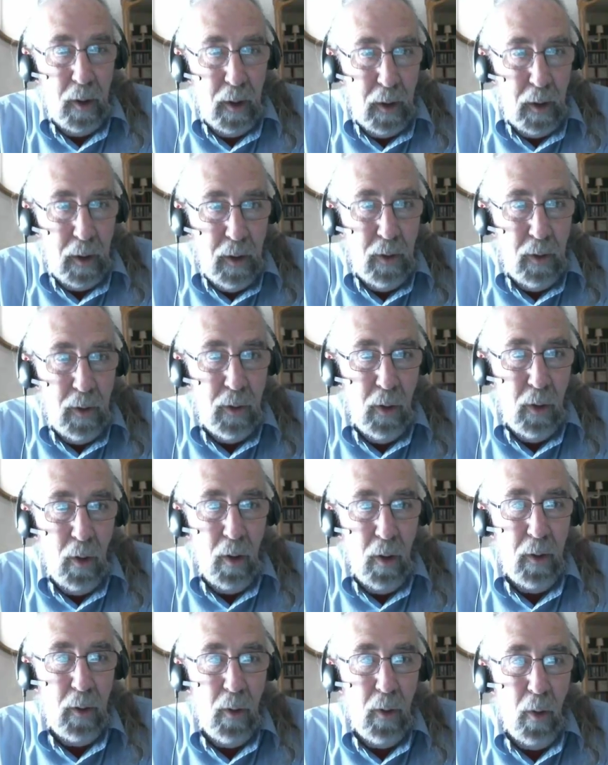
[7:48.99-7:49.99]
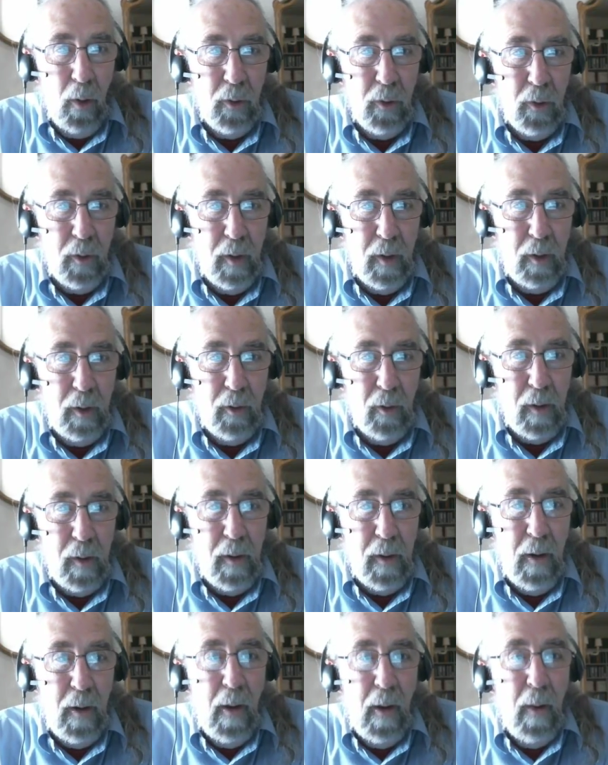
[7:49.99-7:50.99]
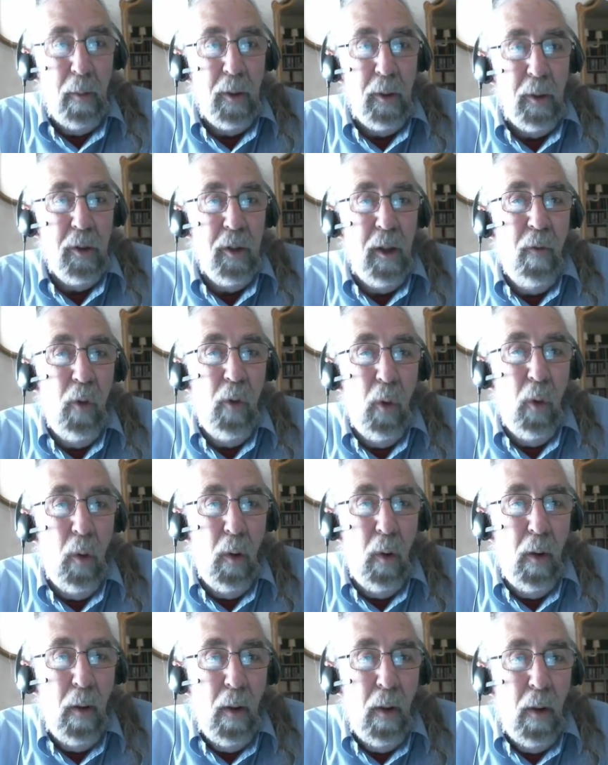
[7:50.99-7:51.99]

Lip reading: internally contradictory, which therefore